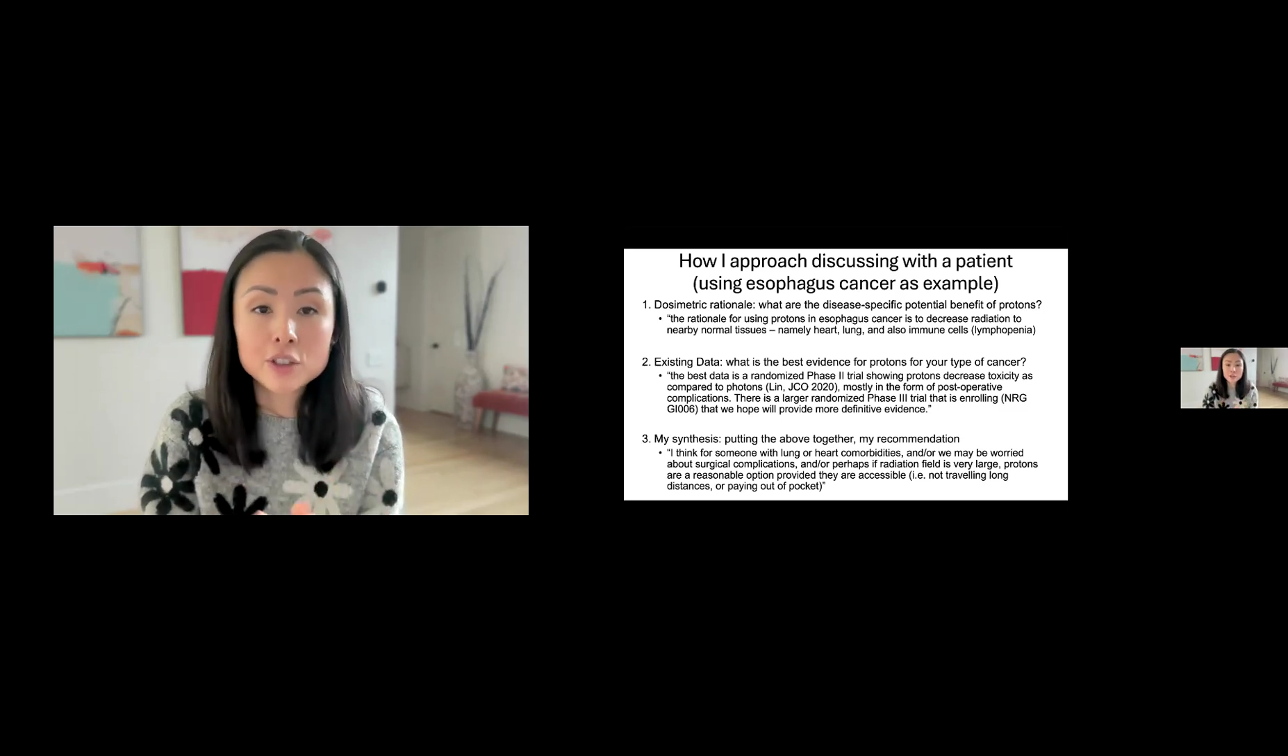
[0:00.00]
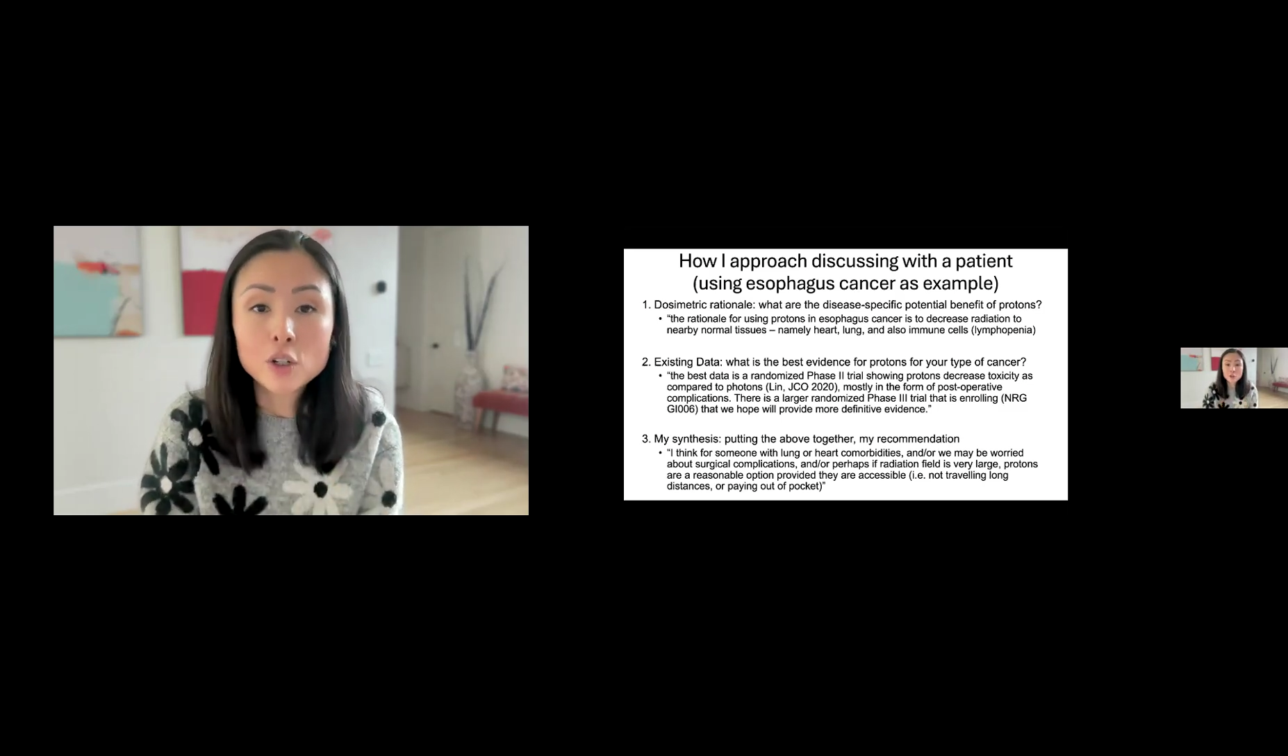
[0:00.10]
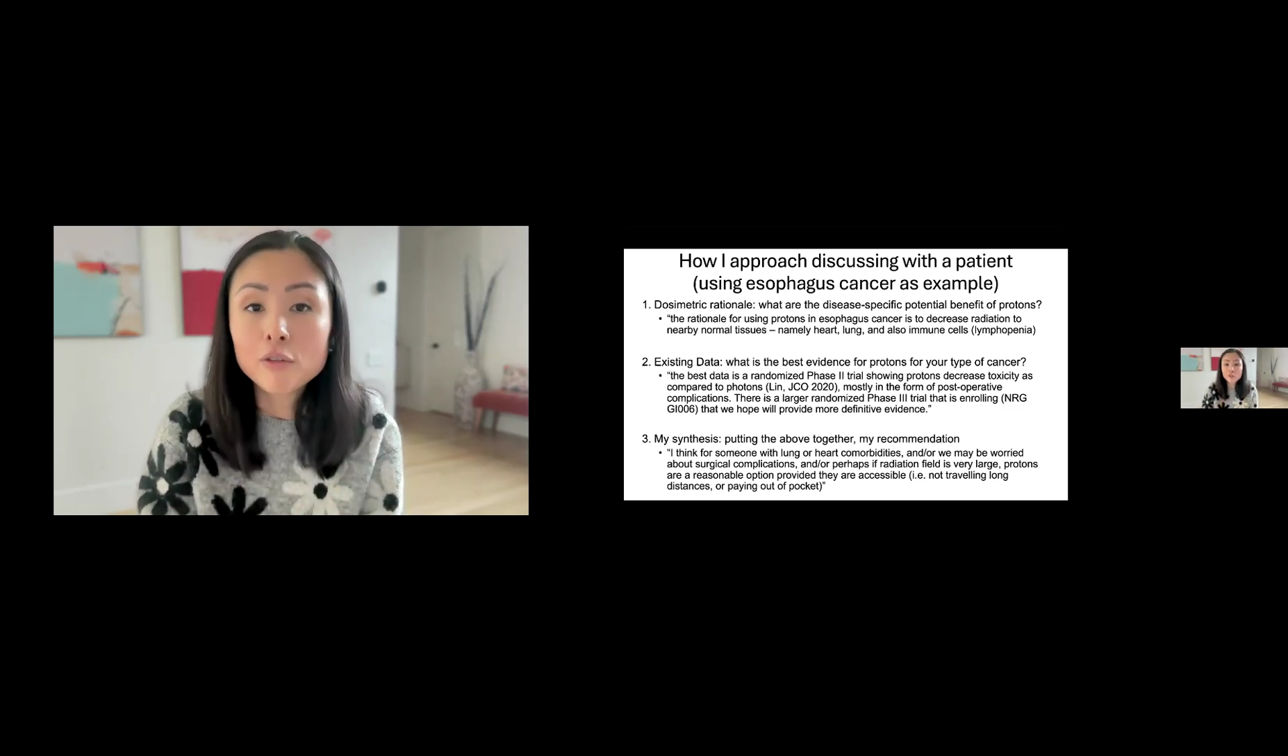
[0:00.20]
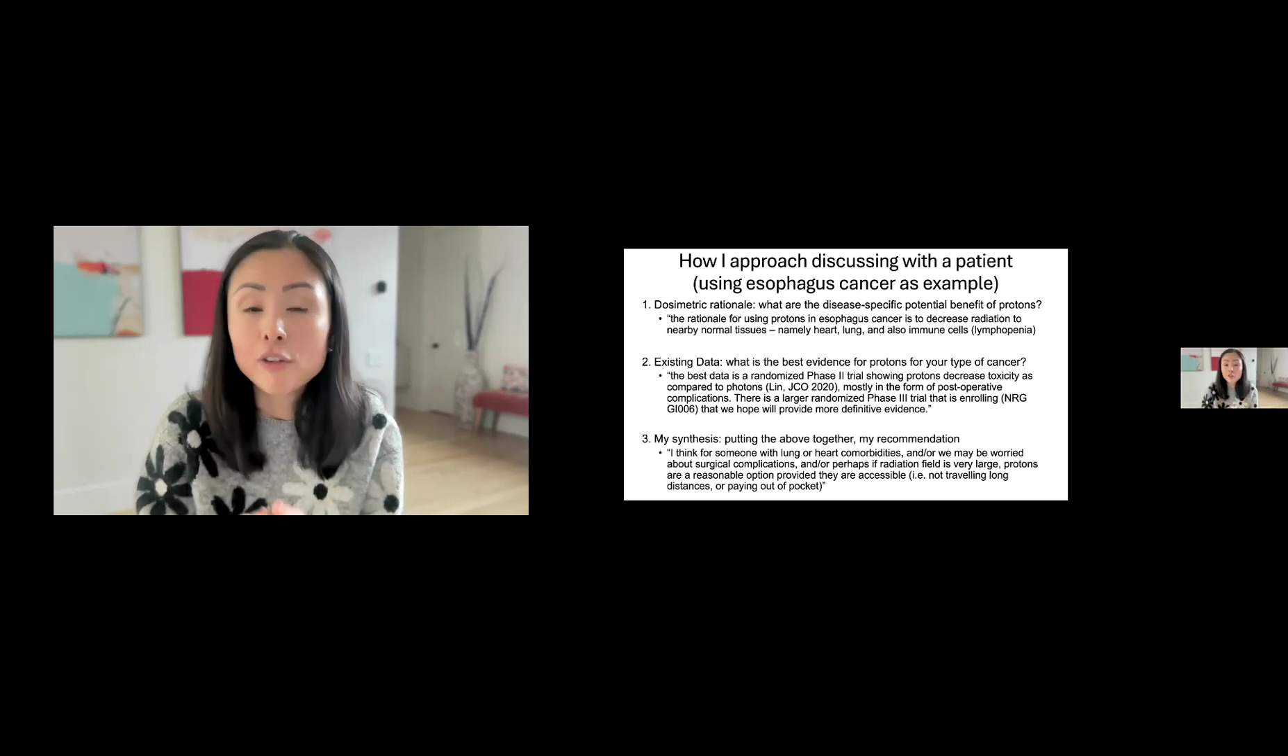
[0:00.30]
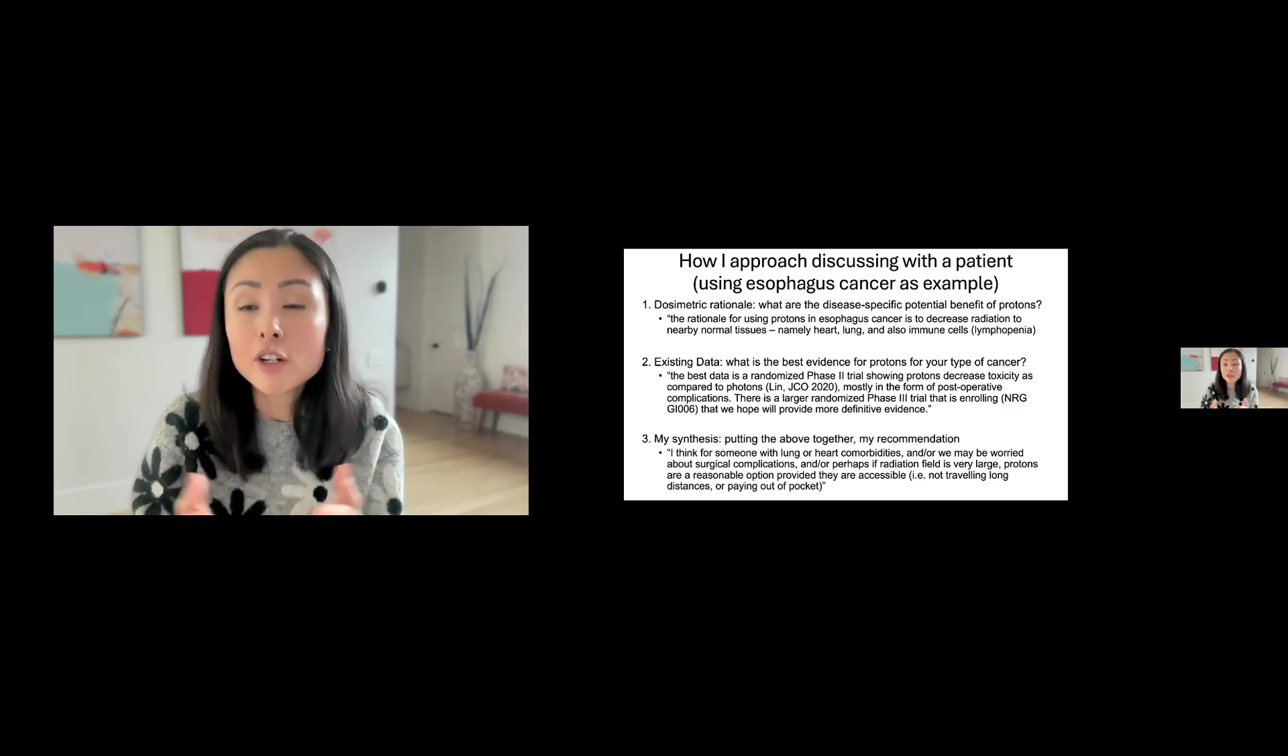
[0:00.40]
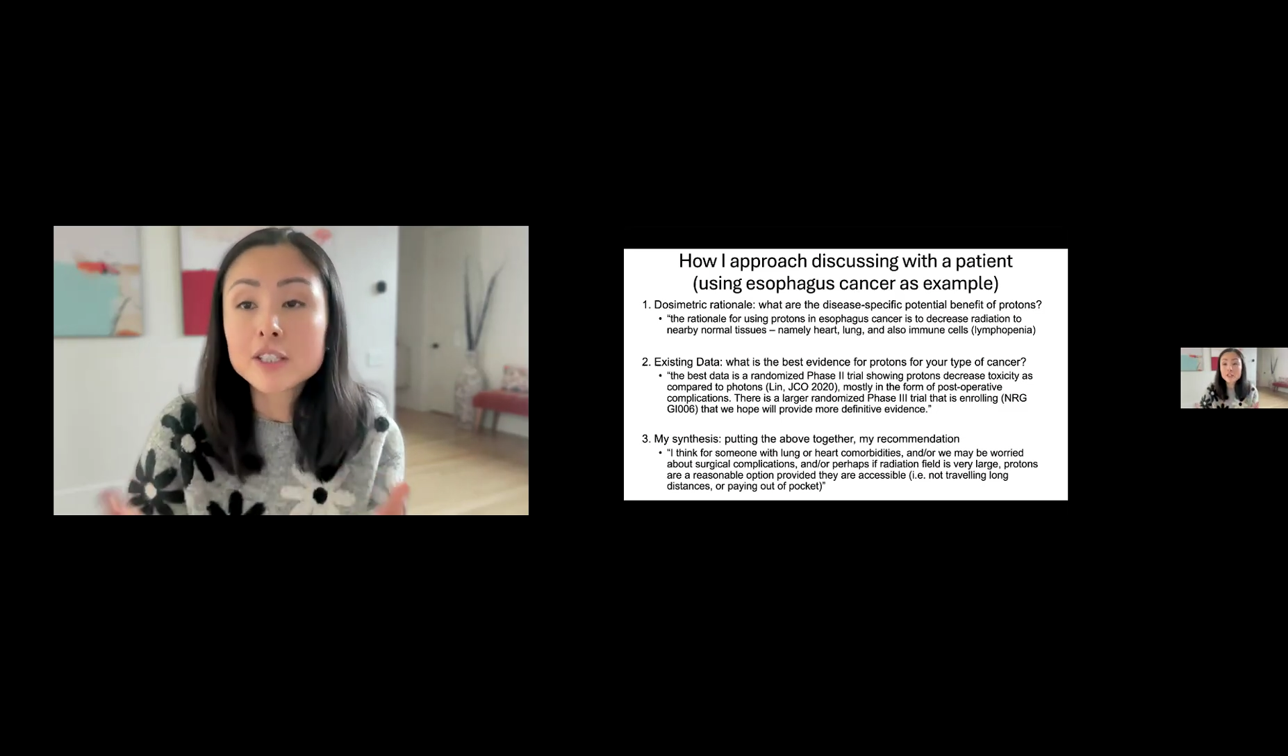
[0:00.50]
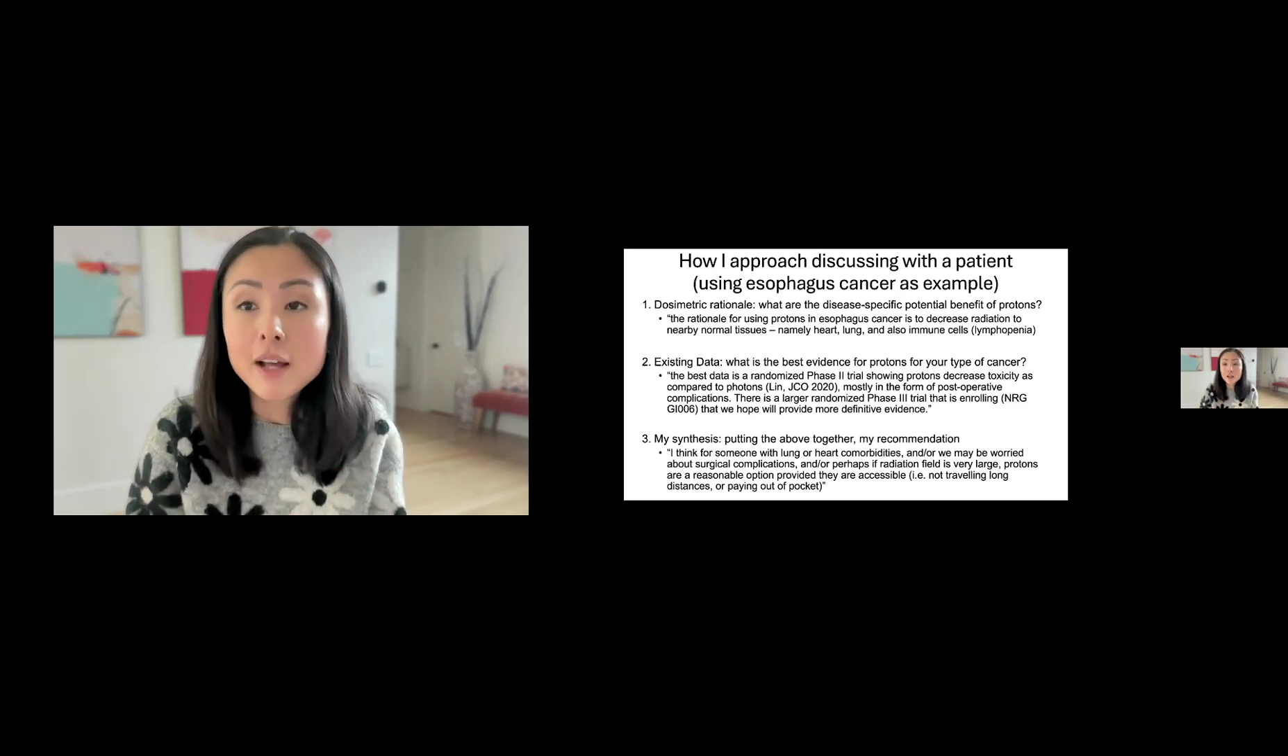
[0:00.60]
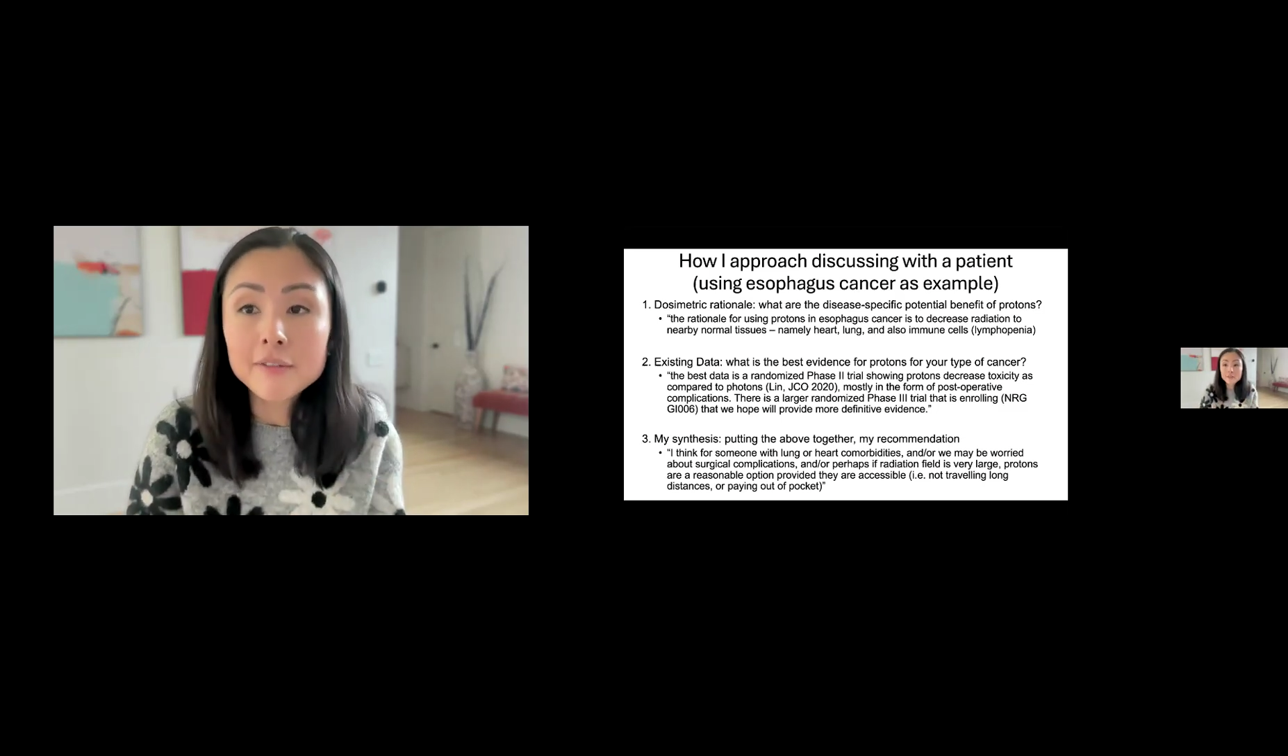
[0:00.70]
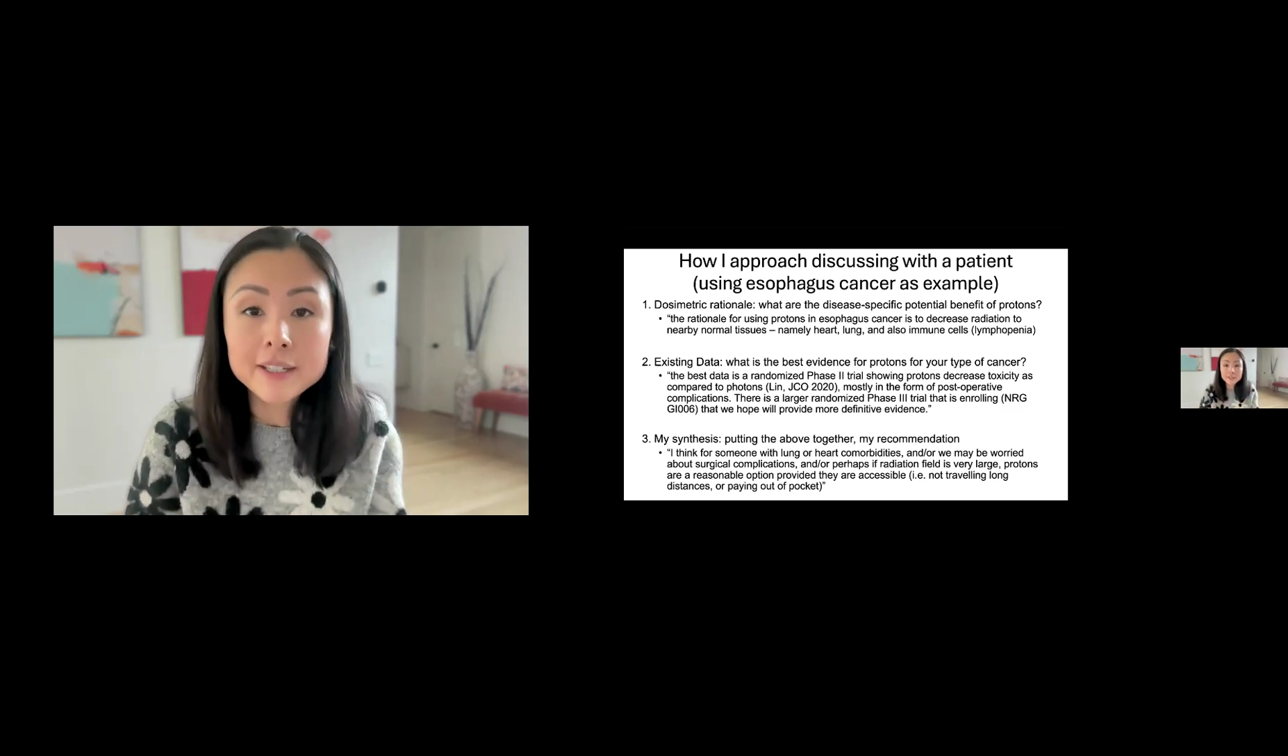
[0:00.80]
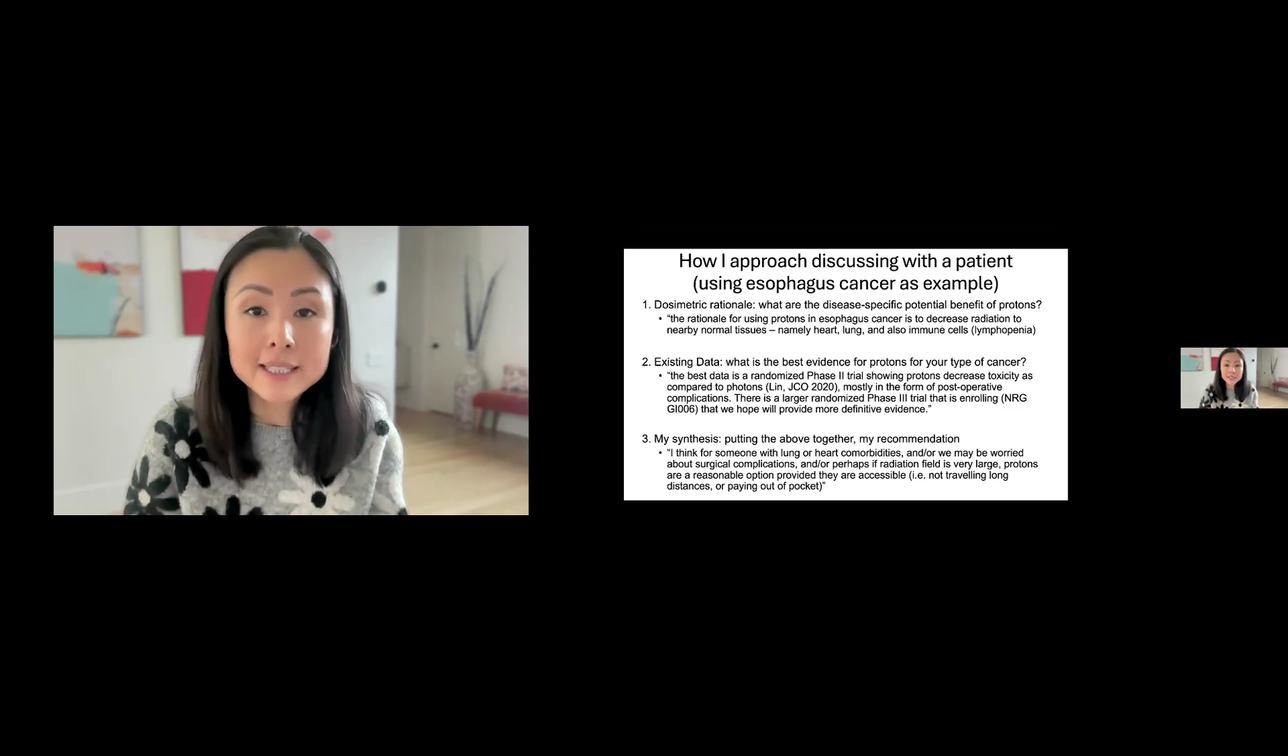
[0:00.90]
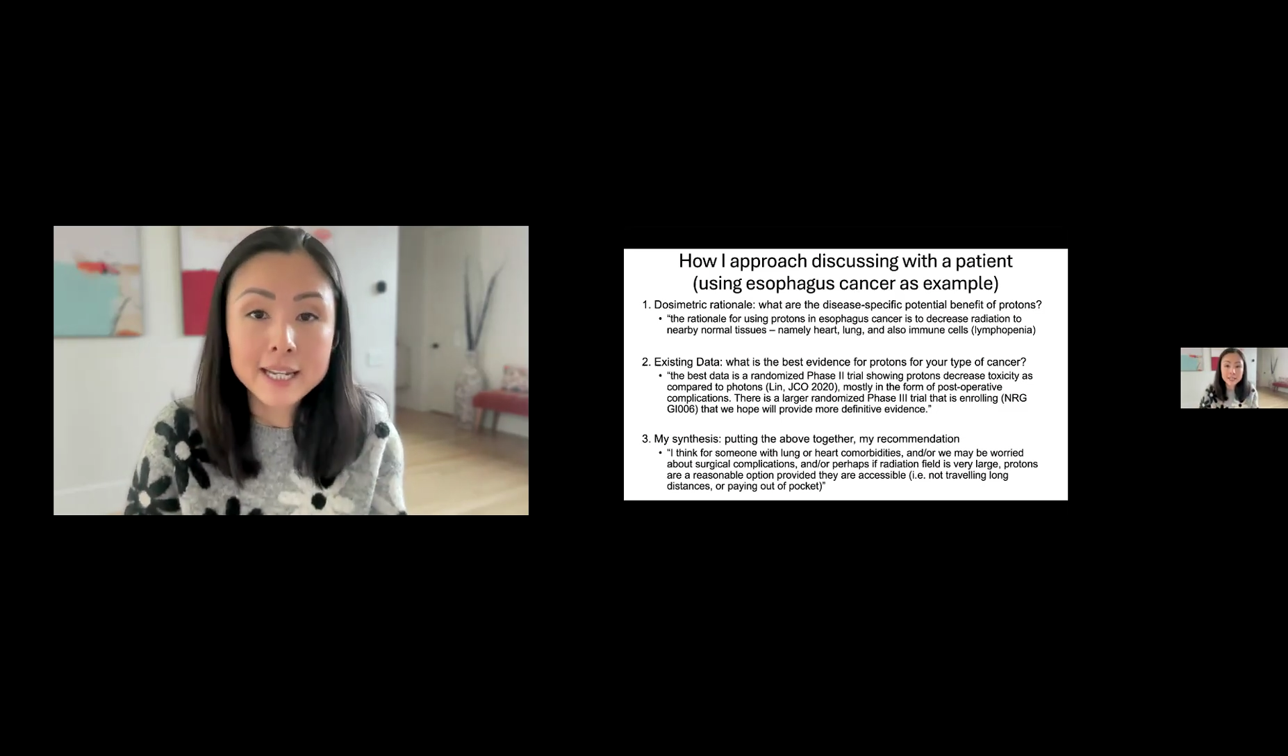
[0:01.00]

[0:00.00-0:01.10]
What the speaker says: So for an esophagus